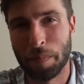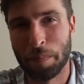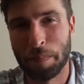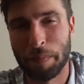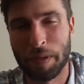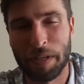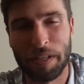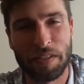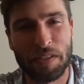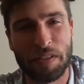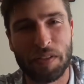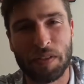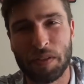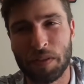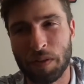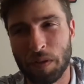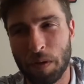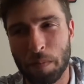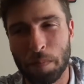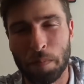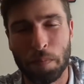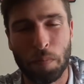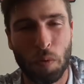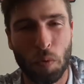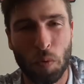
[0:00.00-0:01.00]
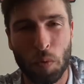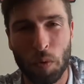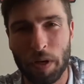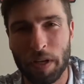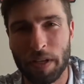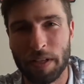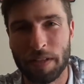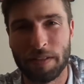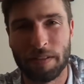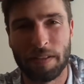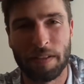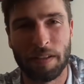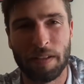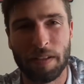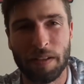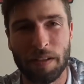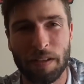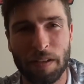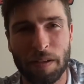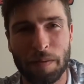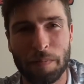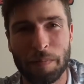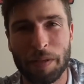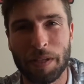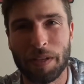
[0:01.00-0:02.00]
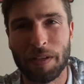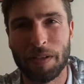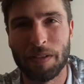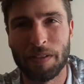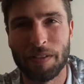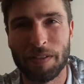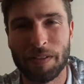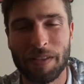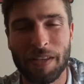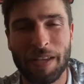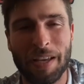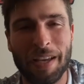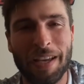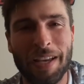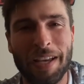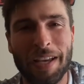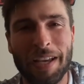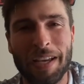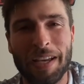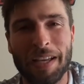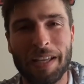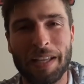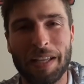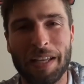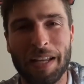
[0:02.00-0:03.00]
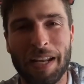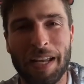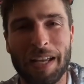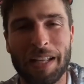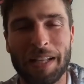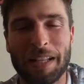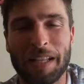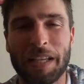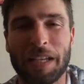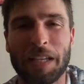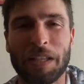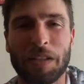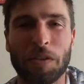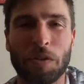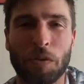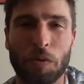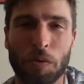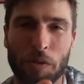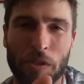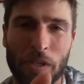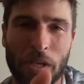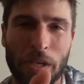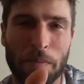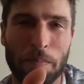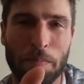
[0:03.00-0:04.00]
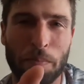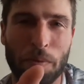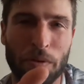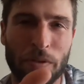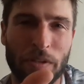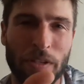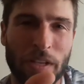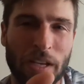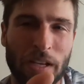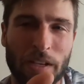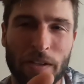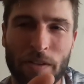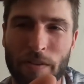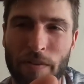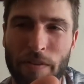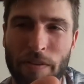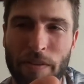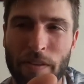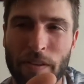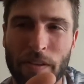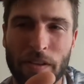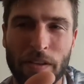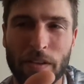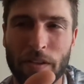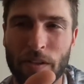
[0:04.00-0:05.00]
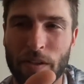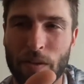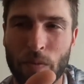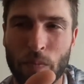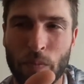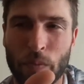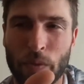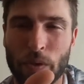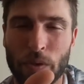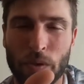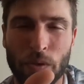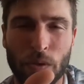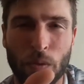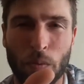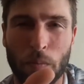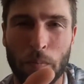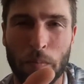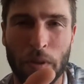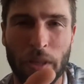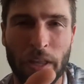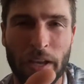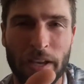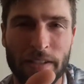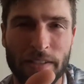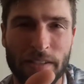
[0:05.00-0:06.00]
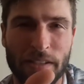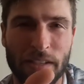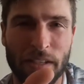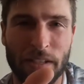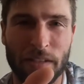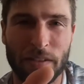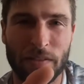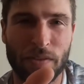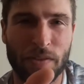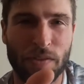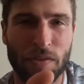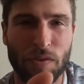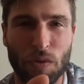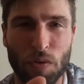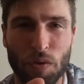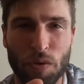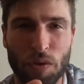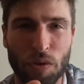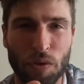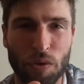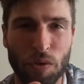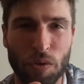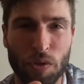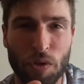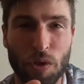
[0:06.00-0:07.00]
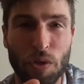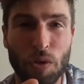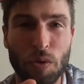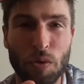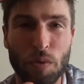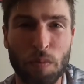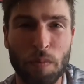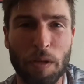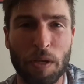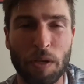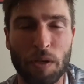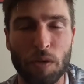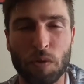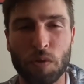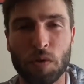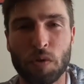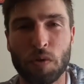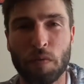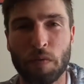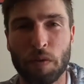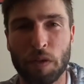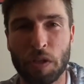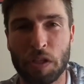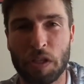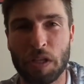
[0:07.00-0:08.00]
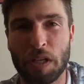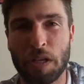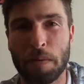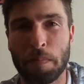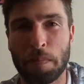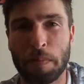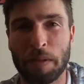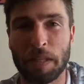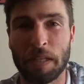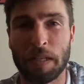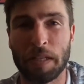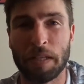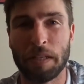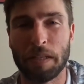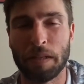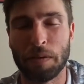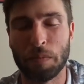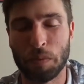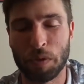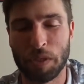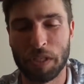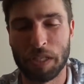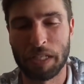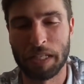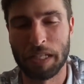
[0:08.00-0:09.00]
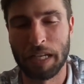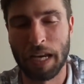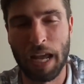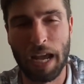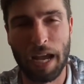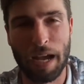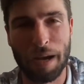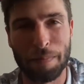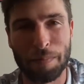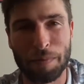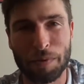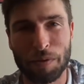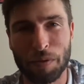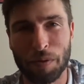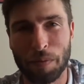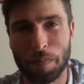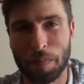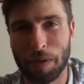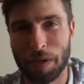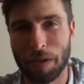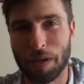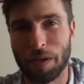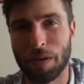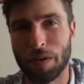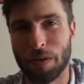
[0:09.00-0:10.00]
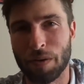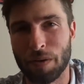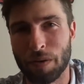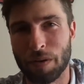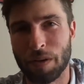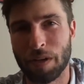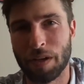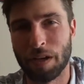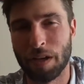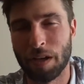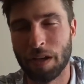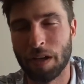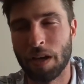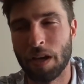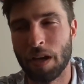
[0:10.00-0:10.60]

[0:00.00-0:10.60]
at some point because it had like a little tip protector thing, like a weird little plastic circular tube that goes over the tip, and that it was snapped. So I'm like, oh, okay,